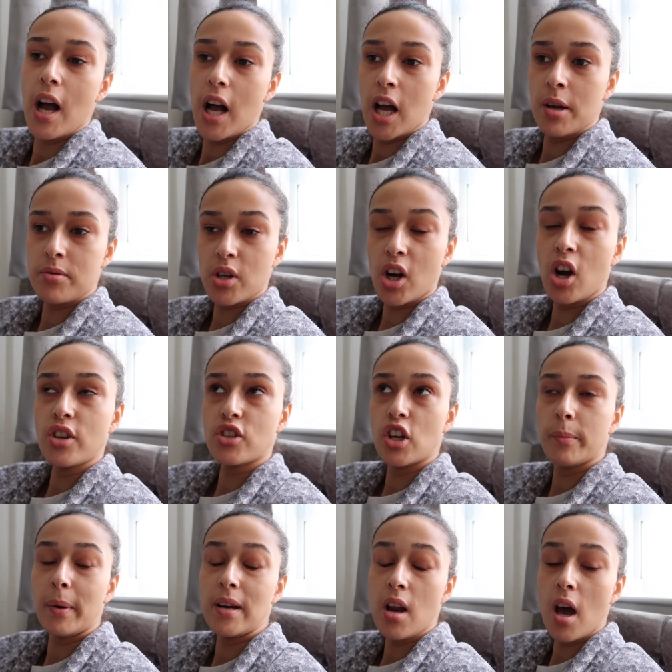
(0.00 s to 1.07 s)
And so I can't show
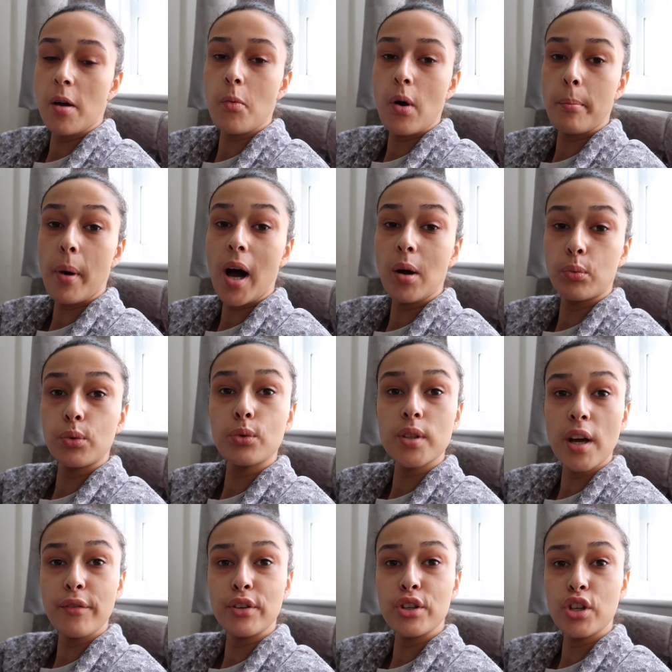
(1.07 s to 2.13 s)
you my night one, but I will
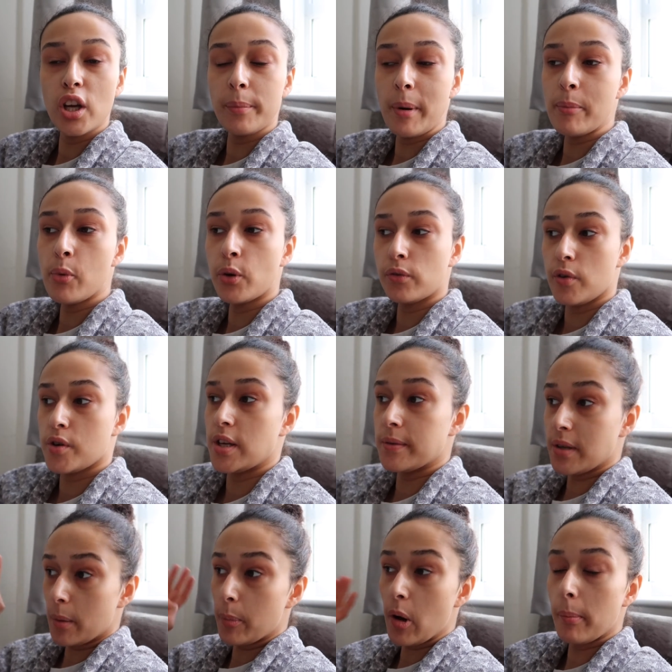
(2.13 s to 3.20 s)
definitely show you my morning routine.
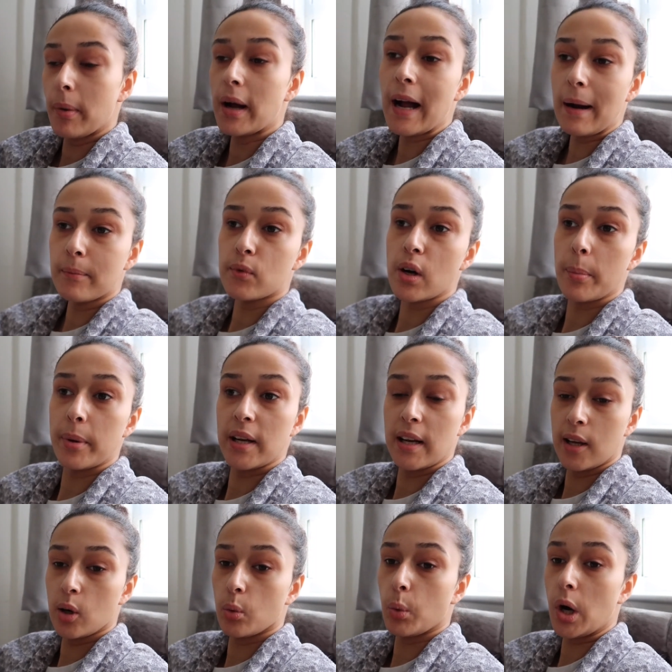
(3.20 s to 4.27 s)
So I'll pop my camera up in a
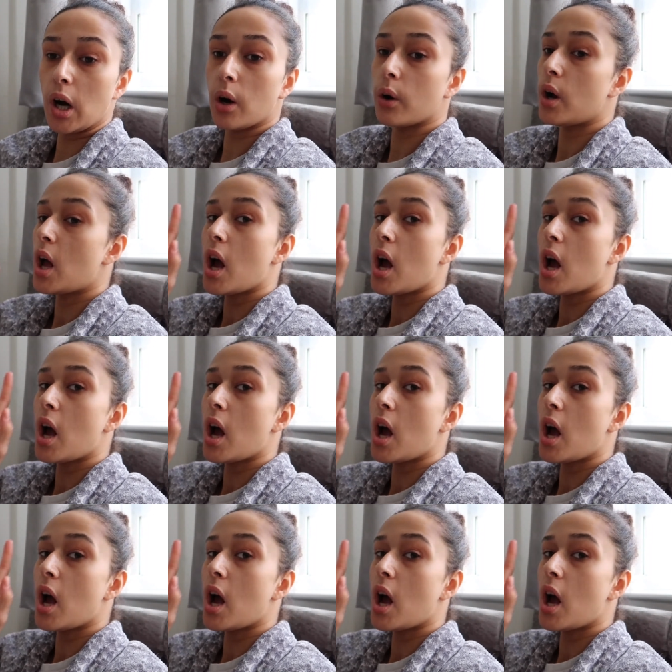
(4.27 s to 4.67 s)
little while.